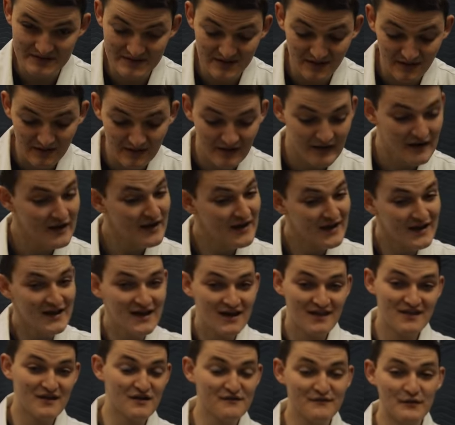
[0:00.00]
Star,
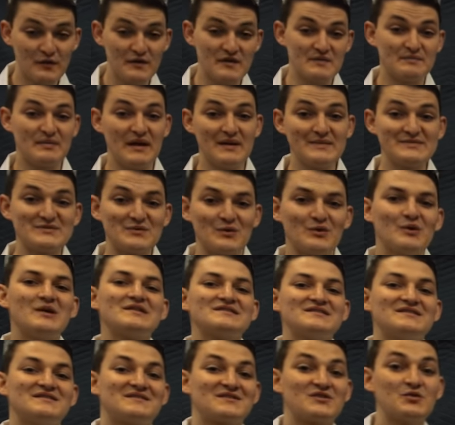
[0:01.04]
and therefore the babes will
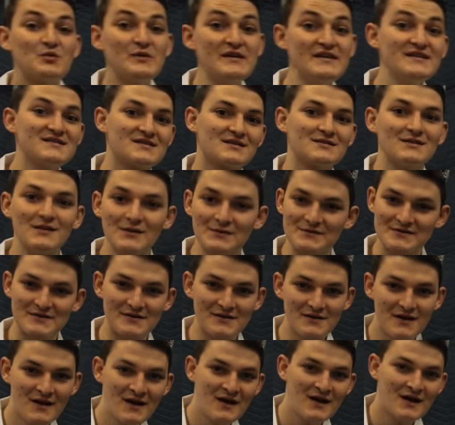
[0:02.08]
want to squeeze
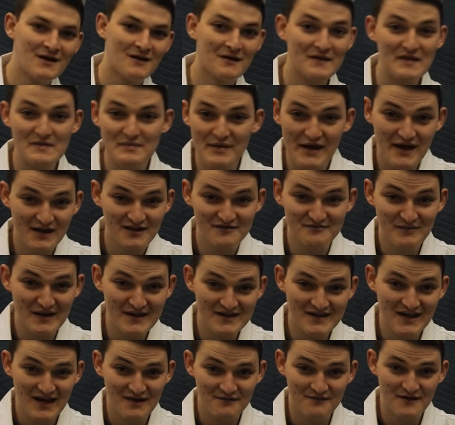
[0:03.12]
closer on the back of
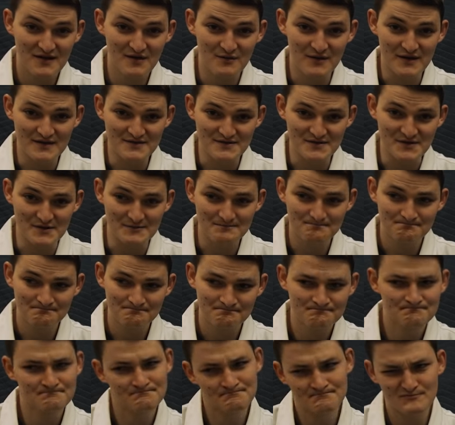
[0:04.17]
my cafe racer,
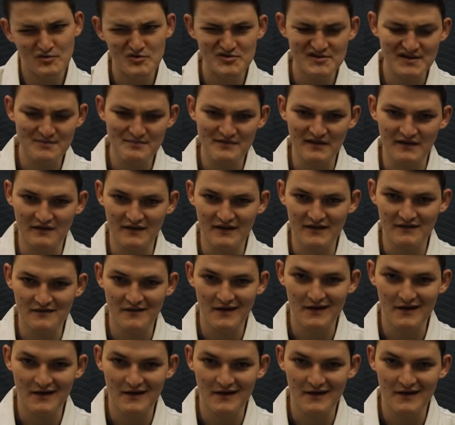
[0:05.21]
or something like